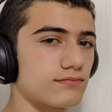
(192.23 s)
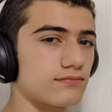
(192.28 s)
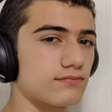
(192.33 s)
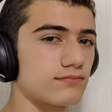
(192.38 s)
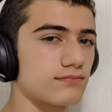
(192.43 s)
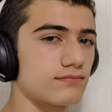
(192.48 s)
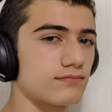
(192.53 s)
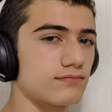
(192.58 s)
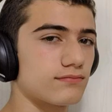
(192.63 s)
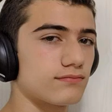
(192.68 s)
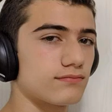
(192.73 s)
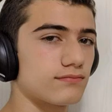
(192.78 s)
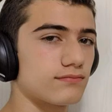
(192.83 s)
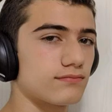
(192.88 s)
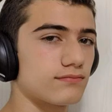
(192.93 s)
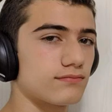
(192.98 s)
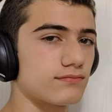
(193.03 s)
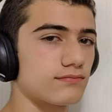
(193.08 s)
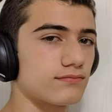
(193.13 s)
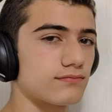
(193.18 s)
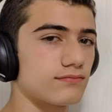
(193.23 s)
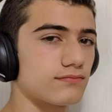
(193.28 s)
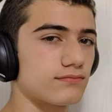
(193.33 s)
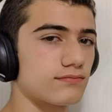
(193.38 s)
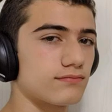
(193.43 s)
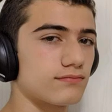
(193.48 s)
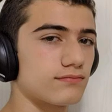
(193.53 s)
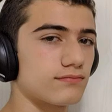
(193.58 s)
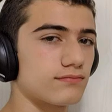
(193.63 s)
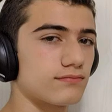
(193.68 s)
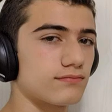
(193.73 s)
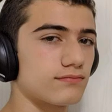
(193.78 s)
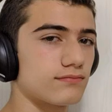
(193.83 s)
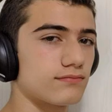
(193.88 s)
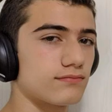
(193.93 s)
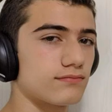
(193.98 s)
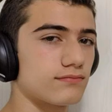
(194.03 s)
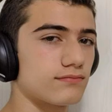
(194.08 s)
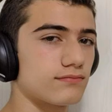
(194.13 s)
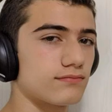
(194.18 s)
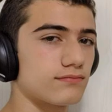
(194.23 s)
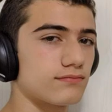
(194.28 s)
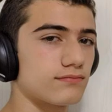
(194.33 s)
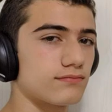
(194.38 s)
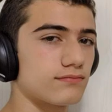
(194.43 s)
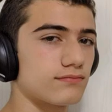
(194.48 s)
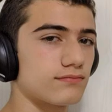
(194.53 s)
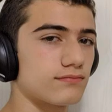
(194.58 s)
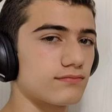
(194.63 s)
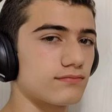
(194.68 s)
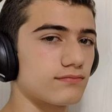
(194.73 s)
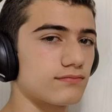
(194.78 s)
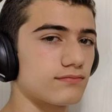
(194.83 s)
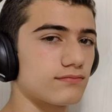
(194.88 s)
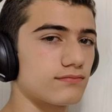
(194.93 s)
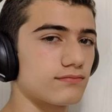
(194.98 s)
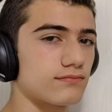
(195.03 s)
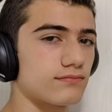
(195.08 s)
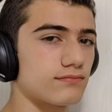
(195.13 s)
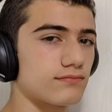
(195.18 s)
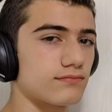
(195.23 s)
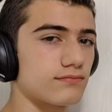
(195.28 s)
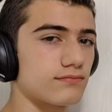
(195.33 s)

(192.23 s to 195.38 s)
This is a still picture; no speech is visible.